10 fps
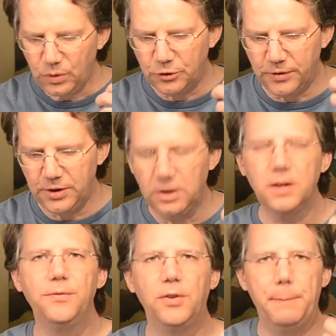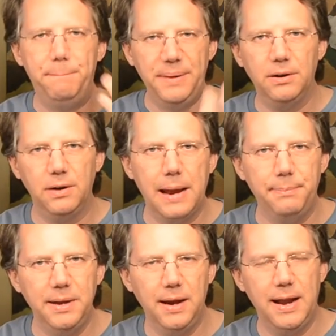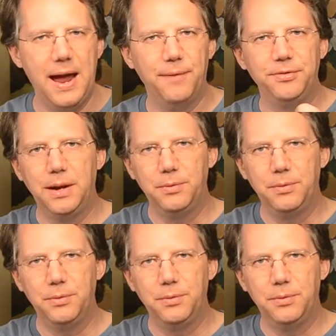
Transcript: So if you're looking for a bitter IPA to have, say,